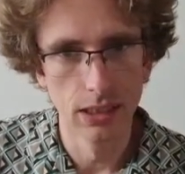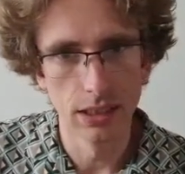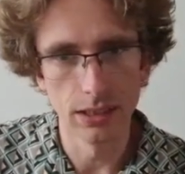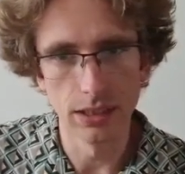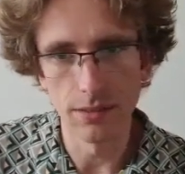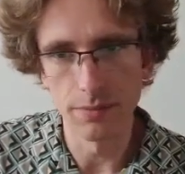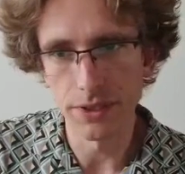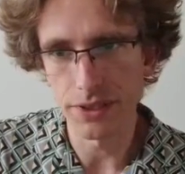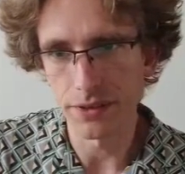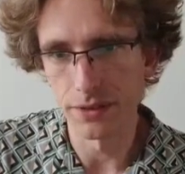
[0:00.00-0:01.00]

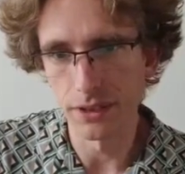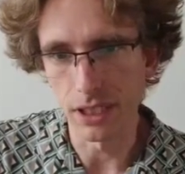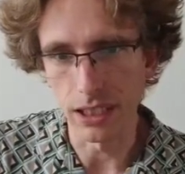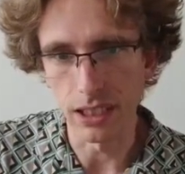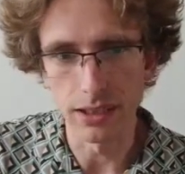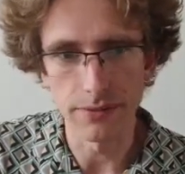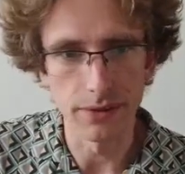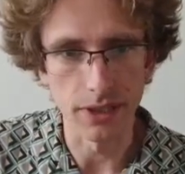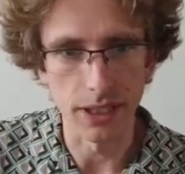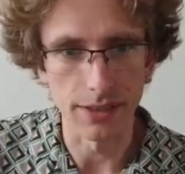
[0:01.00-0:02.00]
numbers on the
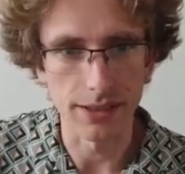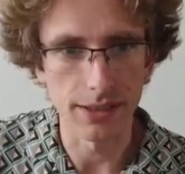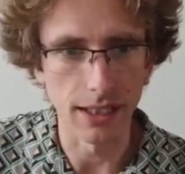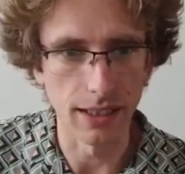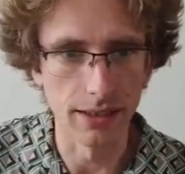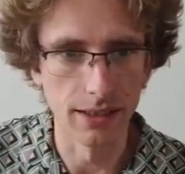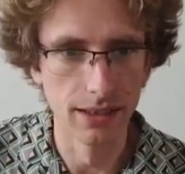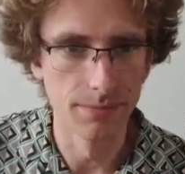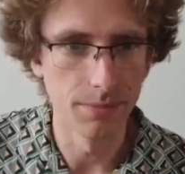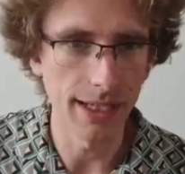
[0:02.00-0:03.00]
different cards and
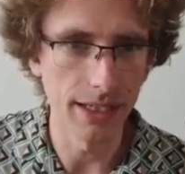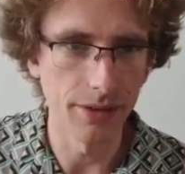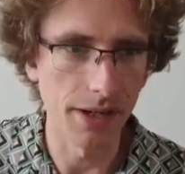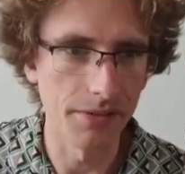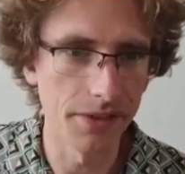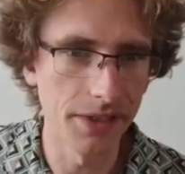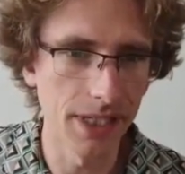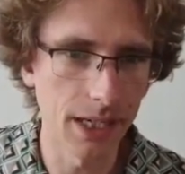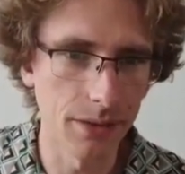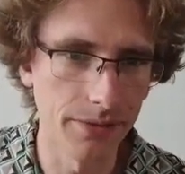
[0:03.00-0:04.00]
play around, see
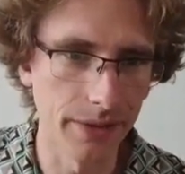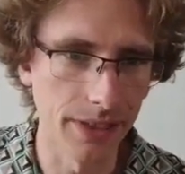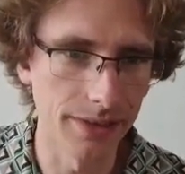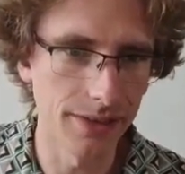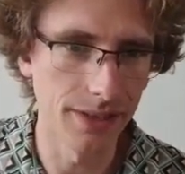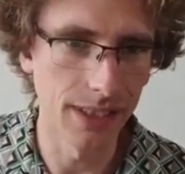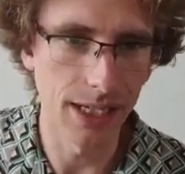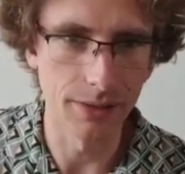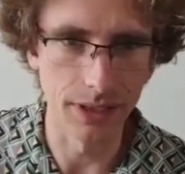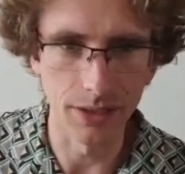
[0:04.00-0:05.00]
how it feels, see
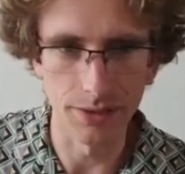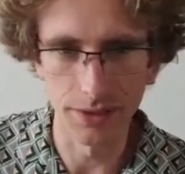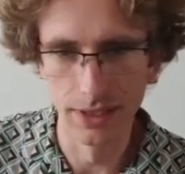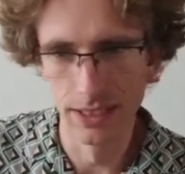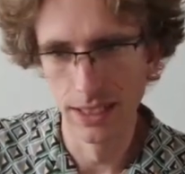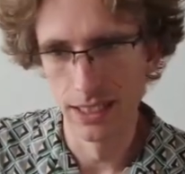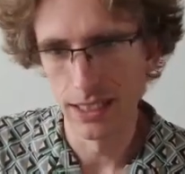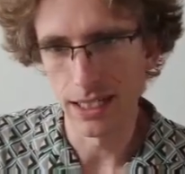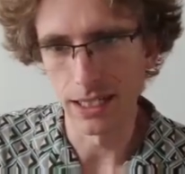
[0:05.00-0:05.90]
how it goes. And